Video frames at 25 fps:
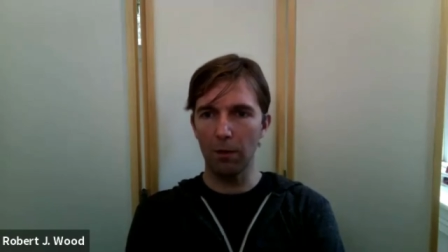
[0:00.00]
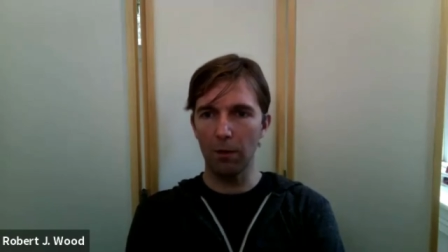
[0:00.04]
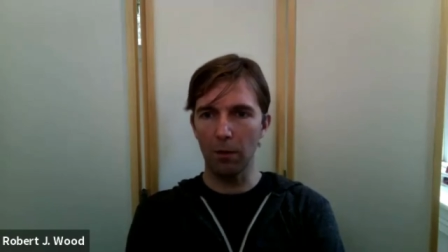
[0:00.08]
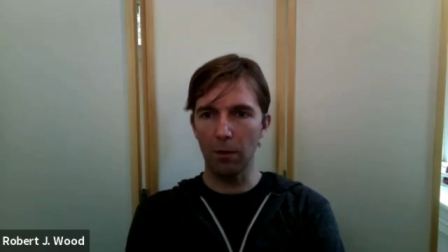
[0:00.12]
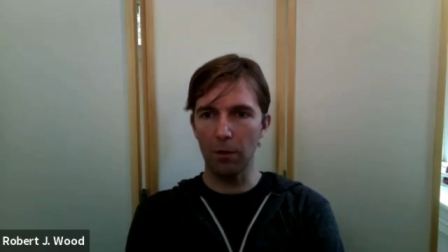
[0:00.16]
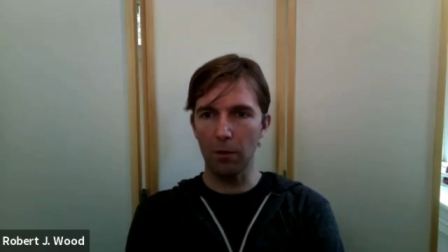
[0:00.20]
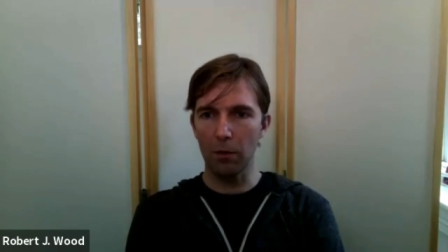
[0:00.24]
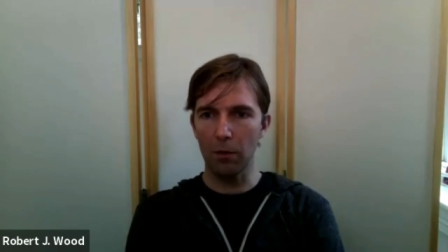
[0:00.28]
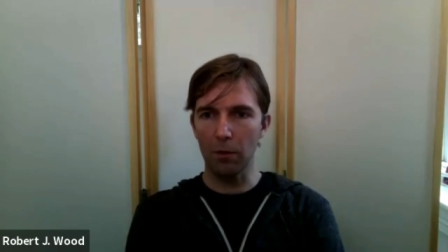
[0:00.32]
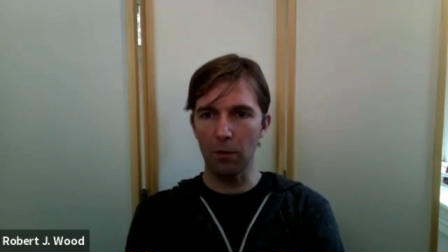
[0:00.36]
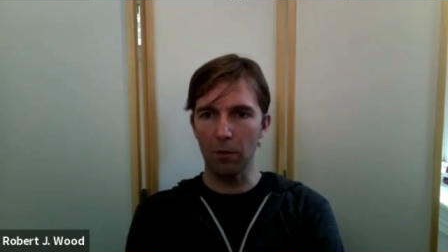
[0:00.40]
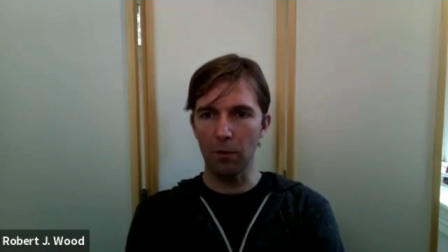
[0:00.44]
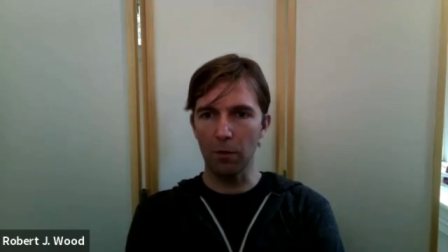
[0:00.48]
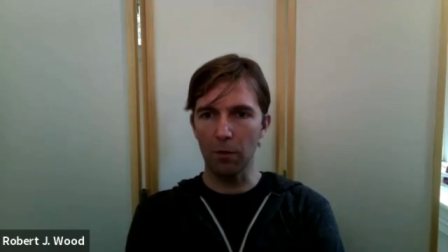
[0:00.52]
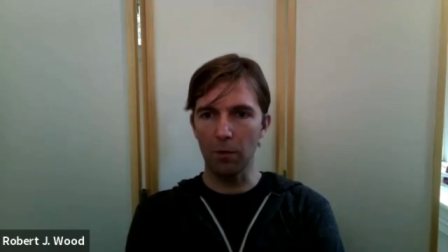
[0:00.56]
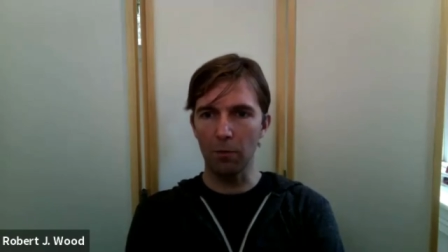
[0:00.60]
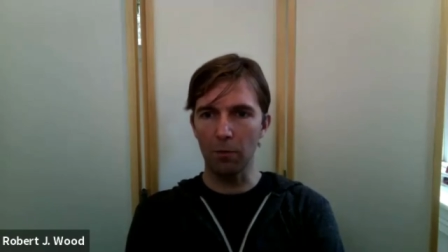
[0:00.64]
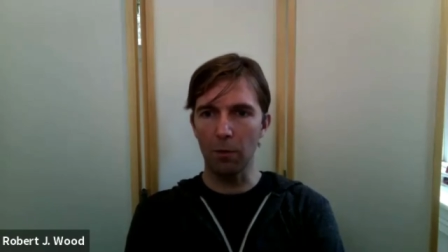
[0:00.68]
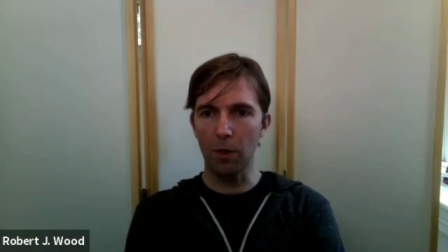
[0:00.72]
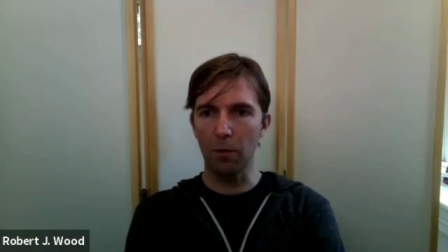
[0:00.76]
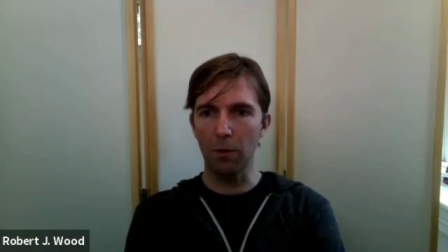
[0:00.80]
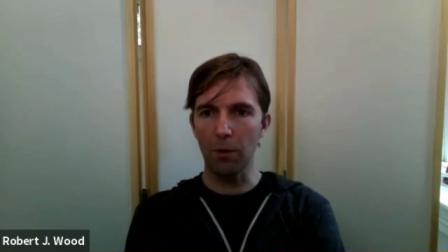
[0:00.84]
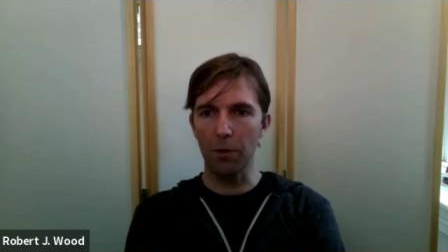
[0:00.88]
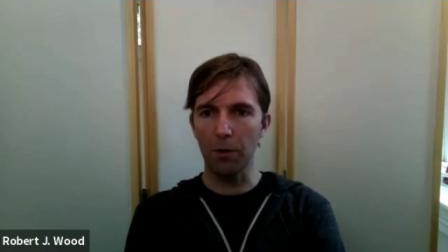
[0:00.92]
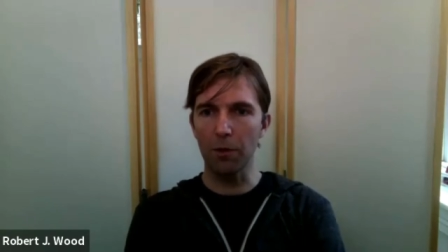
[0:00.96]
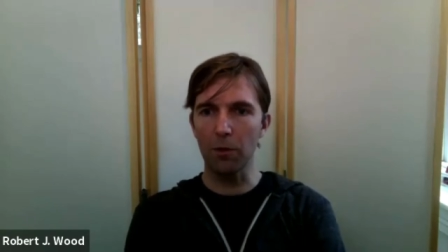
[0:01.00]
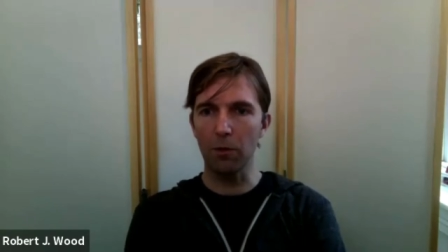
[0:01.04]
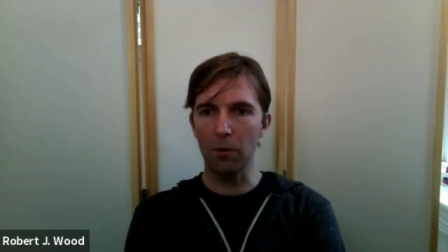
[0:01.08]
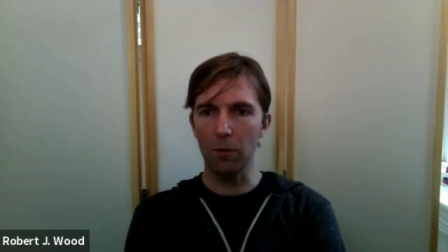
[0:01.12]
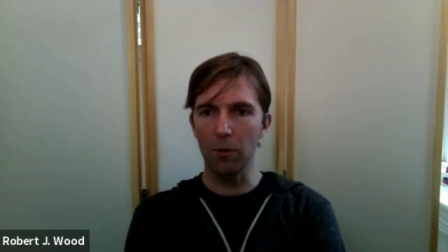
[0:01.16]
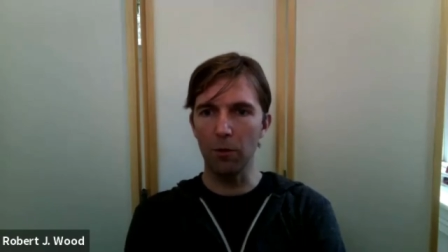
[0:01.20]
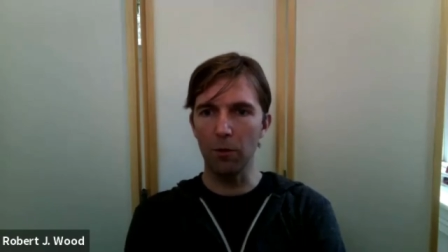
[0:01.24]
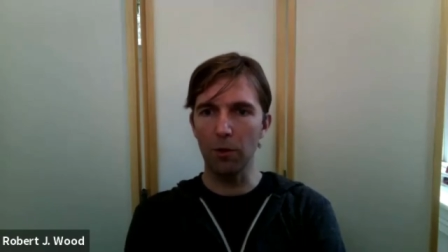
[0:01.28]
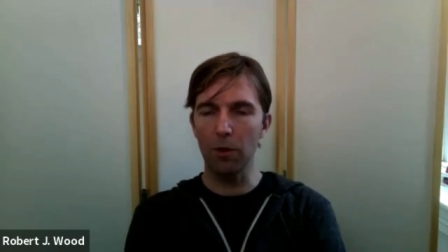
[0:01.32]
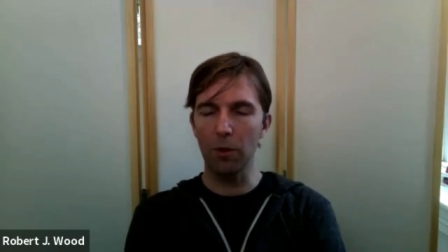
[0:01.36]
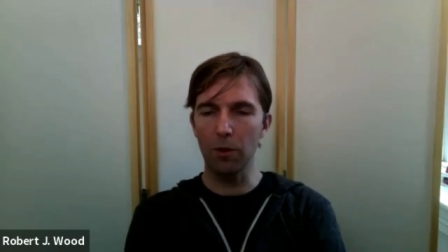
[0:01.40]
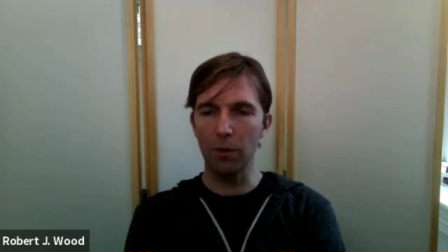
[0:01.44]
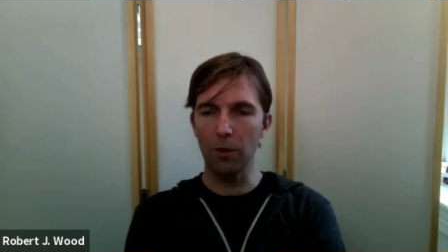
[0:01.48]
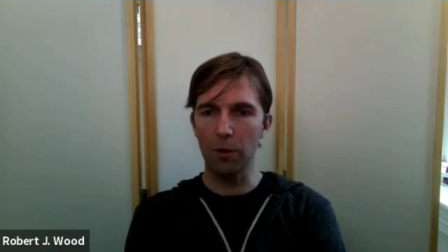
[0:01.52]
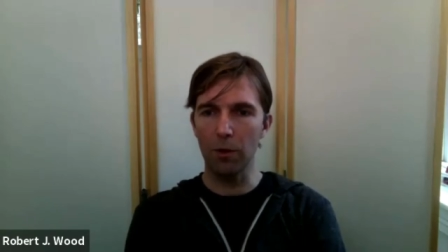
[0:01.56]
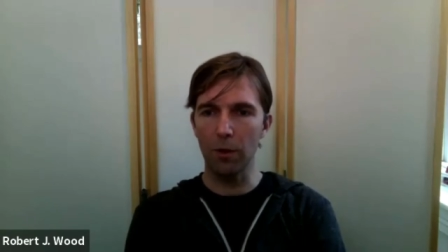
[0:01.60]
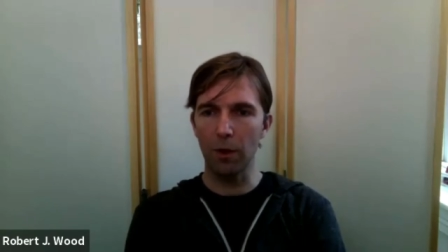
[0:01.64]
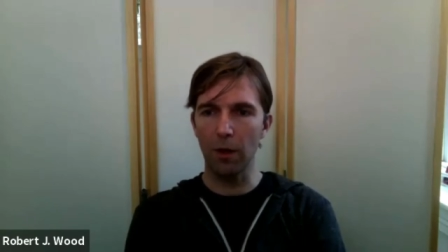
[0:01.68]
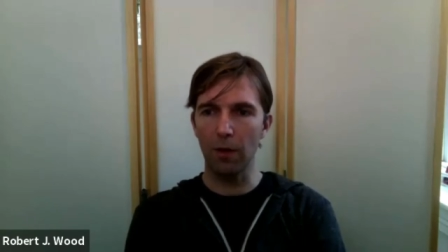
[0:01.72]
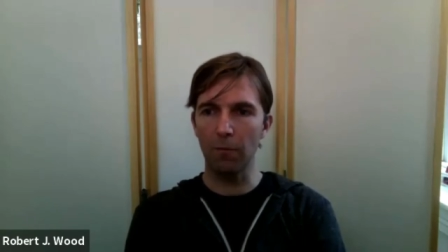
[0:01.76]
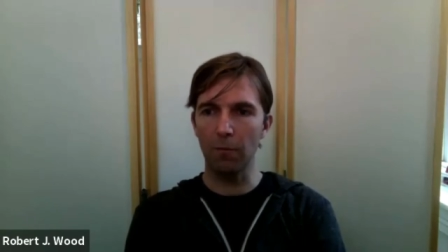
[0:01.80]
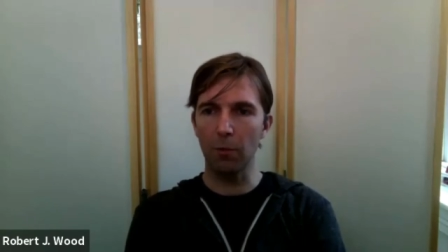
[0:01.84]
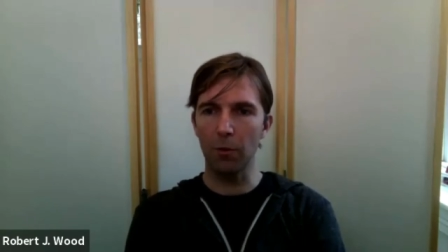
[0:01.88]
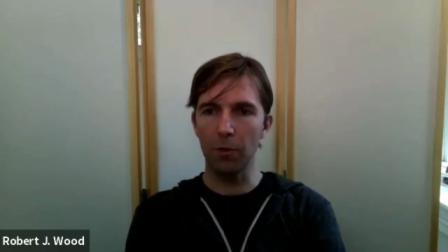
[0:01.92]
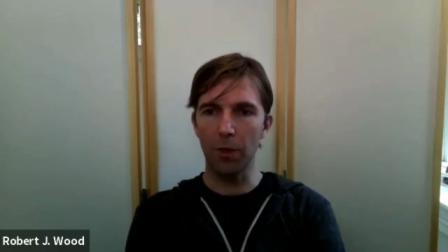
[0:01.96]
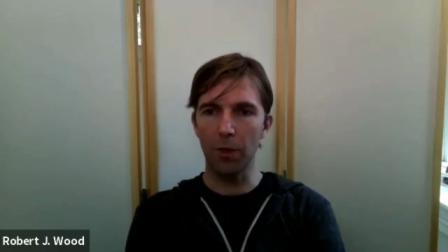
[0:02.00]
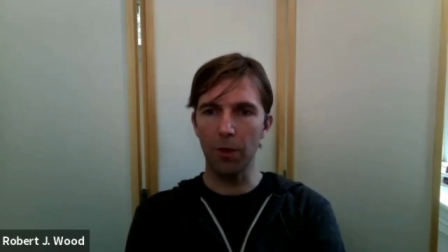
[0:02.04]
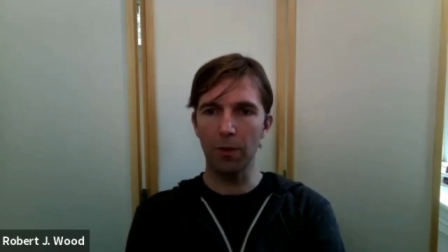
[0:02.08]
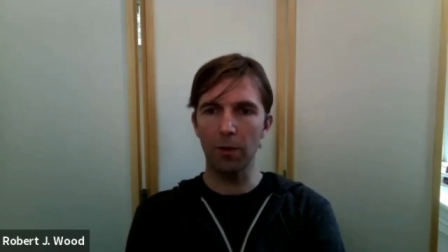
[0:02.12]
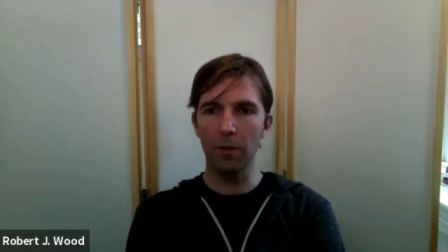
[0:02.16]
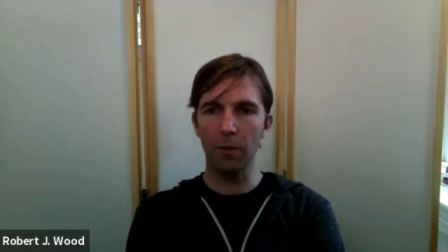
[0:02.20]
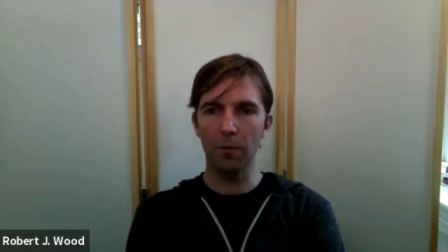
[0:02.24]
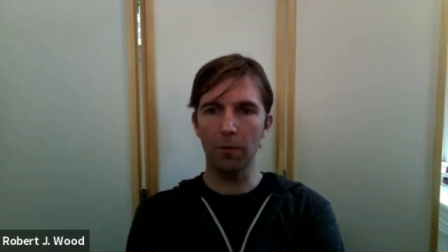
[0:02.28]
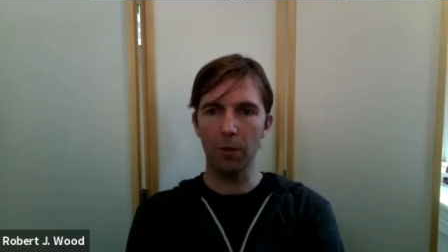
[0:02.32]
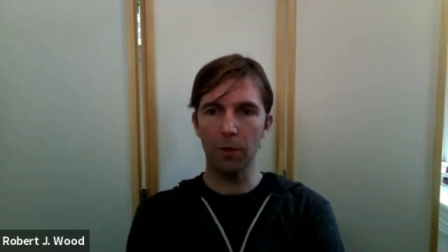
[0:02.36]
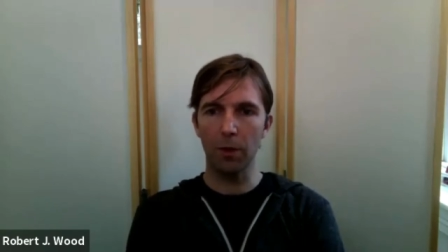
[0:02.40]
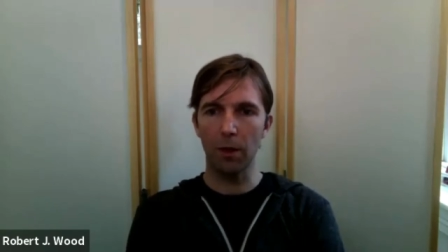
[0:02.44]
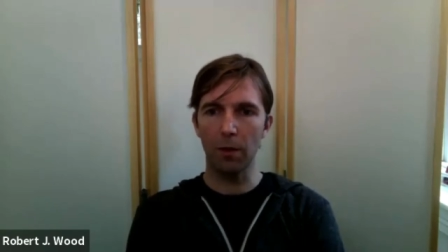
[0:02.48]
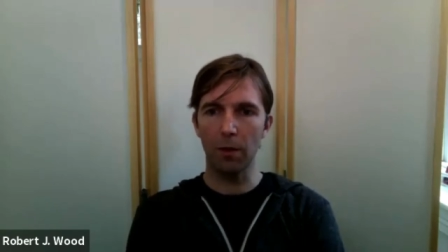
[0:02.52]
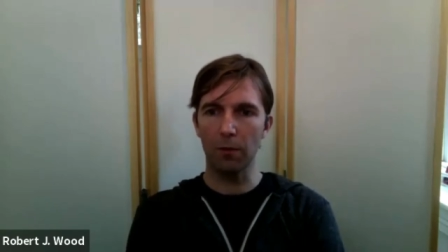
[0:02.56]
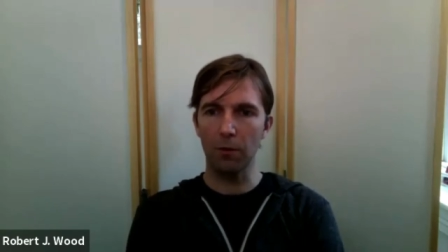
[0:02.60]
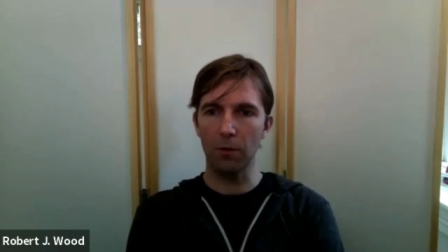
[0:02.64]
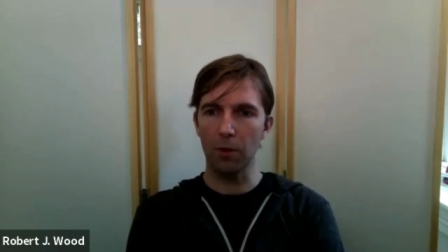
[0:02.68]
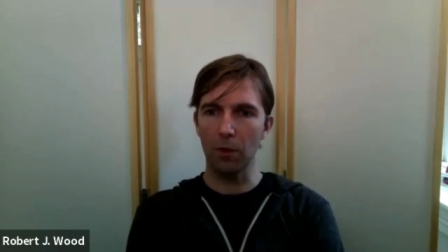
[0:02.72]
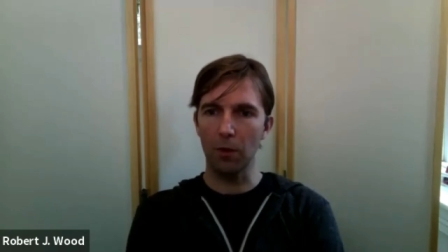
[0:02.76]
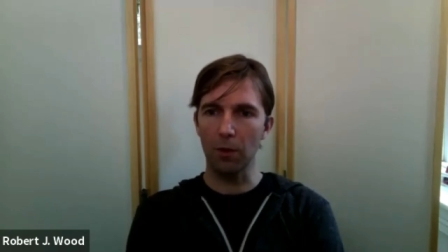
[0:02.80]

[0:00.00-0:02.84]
you know there's there's minimal solutions that have presented themselves.